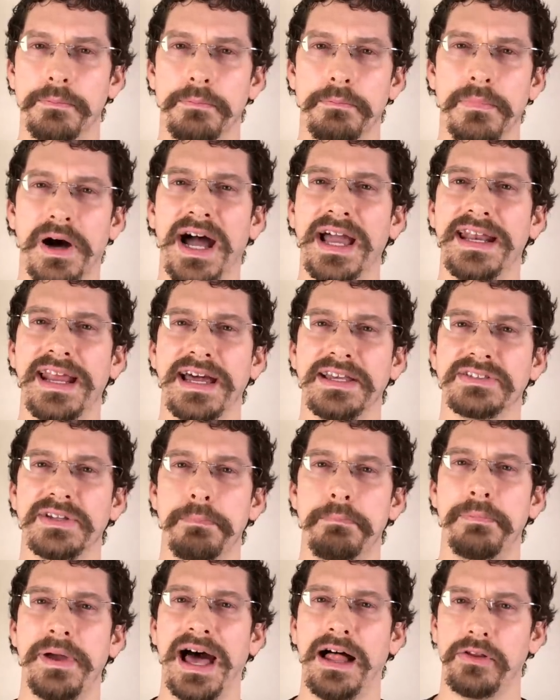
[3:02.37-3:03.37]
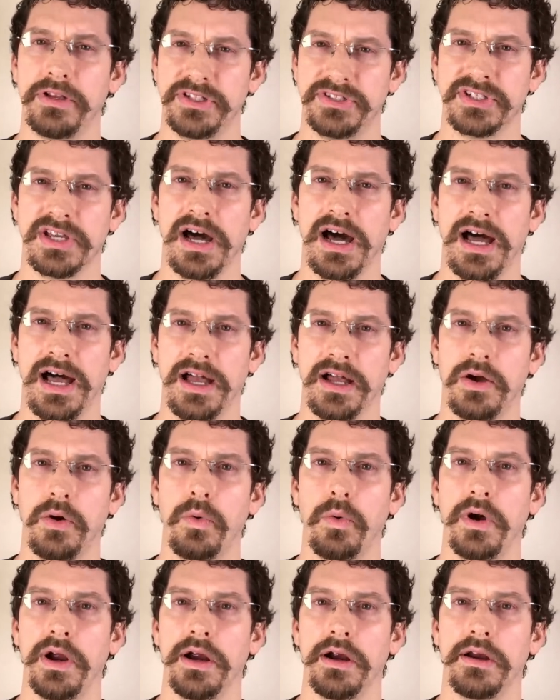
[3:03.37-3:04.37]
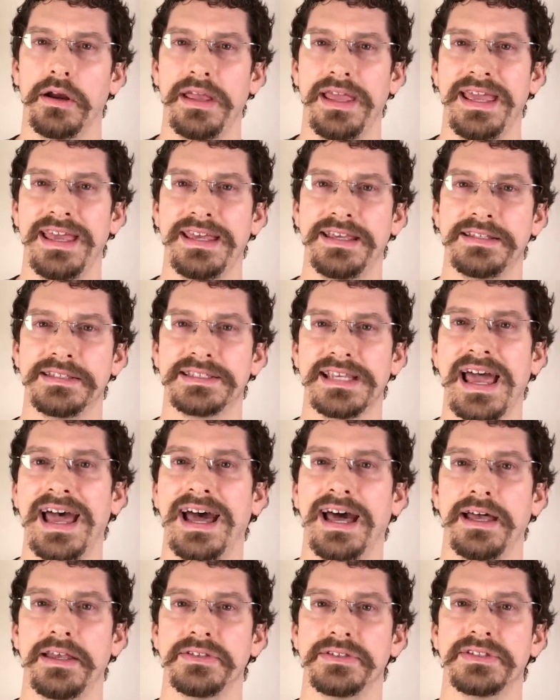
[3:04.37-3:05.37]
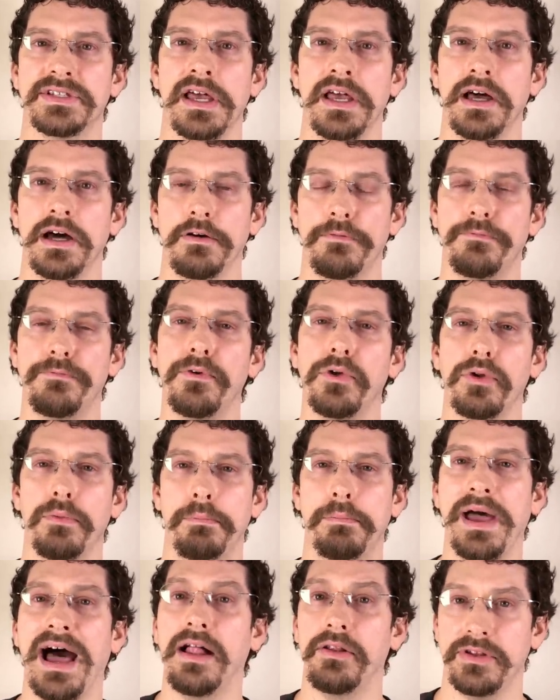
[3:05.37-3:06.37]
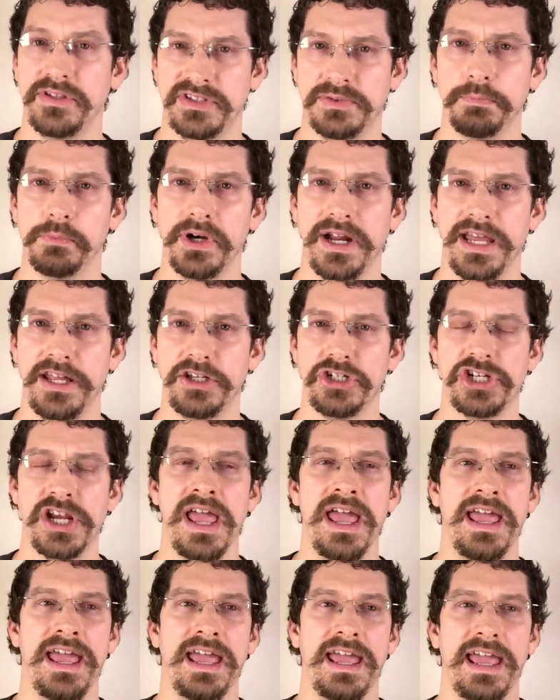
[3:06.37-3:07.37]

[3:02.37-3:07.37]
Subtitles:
mine has a balance cock where his has a full balance bridge,